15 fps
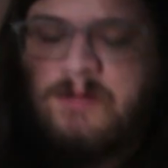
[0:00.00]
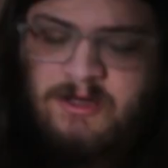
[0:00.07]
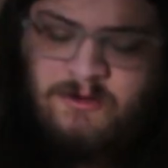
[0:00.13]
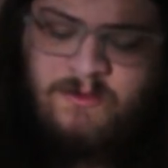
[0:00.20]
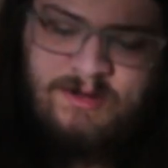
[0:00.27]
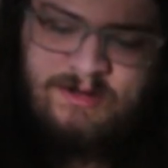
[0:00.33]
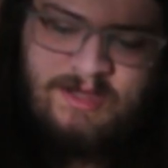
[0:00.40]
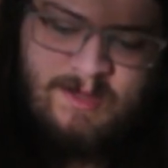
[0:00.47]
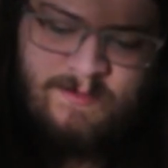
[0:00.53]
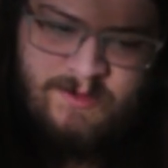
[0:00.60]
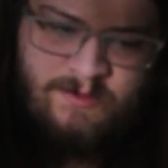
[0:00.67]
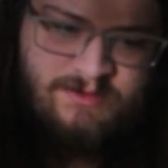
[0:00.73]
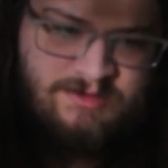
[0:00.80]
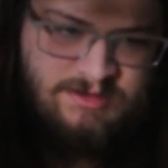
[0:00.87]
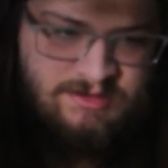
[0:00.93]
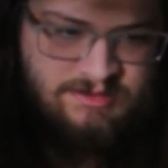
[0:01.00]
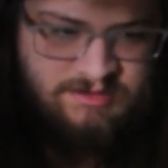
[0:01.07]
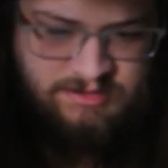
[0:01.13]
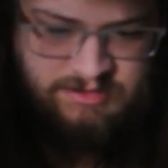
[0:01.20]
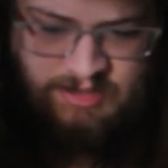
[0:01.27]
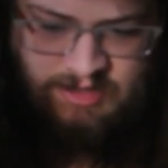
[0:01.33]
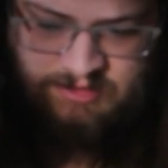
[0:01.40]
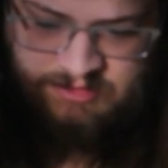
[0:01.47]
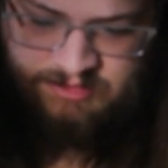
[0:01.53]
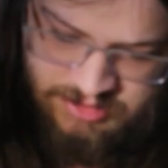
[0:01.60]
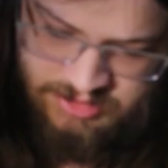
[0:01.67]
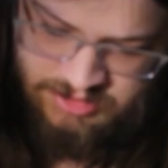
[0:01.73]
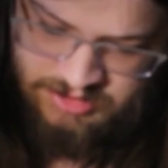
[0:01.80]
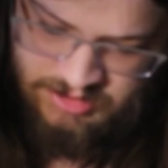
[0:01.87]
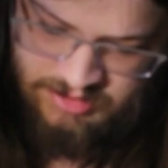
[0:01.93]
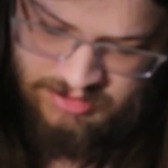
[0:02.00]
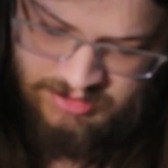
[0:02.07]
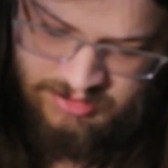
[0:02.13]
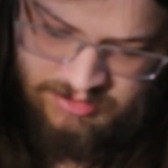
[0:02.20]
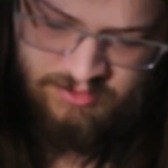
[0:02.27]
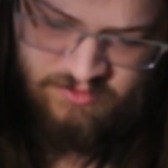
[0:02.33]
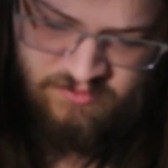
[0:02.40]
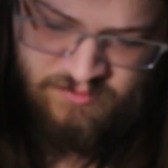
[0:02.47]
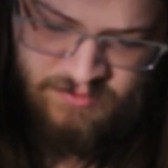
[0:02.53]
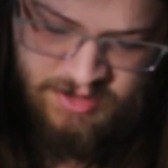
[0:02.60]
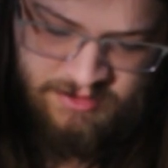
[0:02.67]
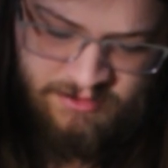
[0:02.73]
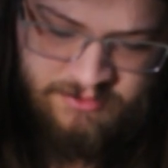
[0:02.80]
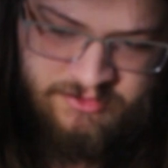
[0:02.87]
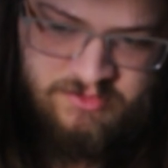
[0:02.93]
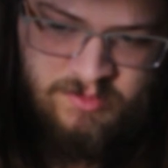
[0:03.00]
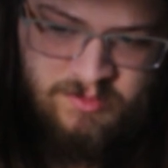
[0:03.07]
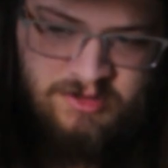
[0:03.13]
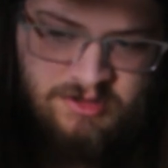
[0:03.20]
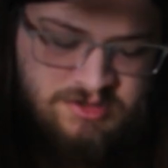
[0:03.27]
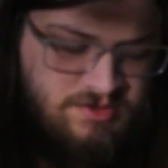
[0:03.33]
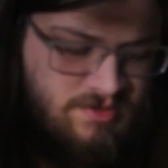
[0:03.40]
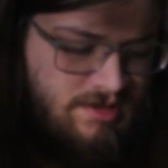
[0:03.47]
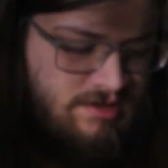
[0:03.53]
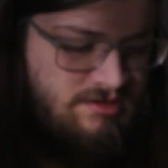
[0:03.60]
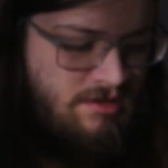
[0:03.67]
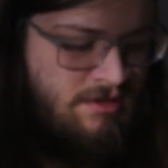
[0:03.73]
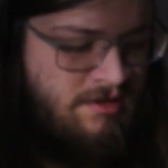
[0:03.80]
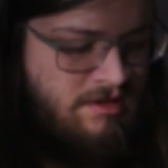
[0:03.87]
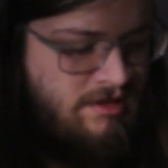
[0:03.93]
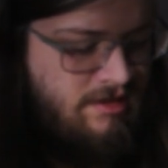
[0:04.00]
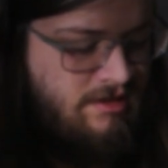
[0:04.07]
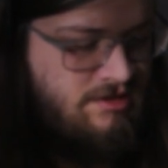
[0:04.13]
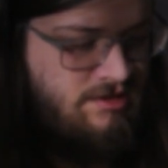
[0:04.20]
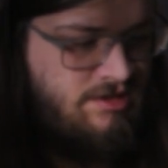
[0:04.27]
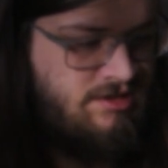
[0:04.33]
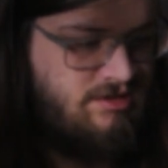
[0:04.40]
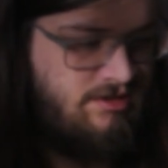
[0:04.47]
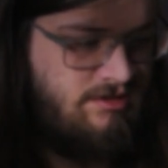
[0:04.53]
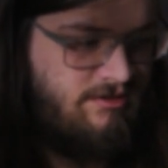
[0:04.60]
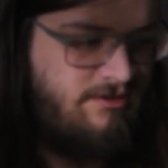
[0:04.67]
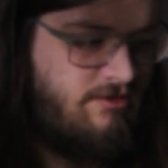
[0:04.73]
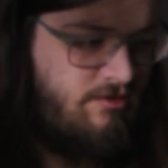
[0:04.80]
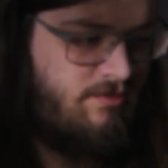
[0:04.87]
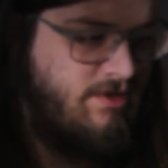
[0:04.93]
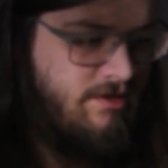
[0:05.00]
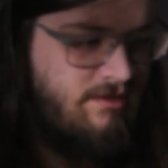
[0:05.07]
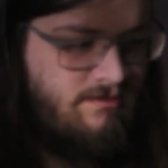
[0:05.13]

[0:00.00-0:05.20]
not quite happy with this exact shade of metal, so I'm going to try darkening it just a little bit.